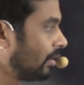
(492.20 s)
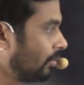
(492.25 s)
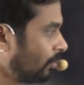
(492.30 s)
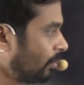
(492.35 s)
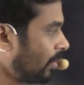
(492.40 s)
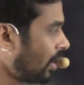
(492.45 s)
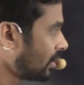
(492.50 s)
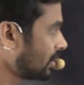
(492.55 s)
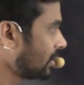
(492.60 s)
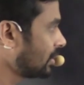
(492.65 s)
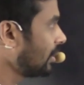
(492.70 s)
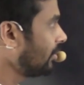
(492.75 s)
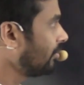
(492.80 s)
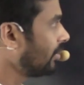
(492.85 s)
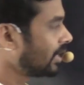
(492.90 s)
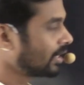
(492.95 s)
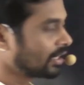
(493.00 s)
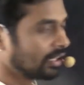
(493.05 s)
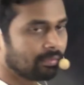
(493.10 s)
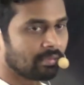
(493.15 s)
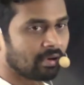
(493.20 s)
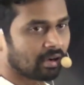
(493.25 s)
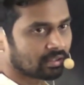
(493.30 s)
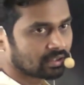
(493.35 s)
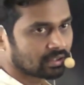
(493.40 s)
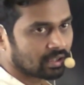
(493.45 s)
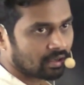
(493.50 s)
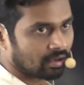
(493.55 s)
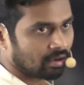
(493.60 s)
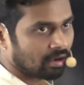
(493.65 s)
boxes and vertical
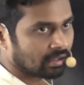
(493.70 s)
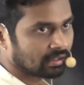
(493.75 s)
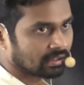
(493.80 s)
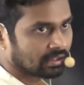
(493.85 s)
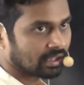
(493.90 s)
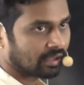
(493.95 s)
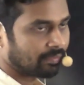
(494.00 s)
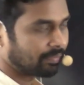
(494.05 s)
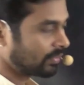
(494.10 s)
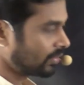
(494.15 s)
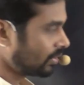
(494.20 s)
boxes are not same.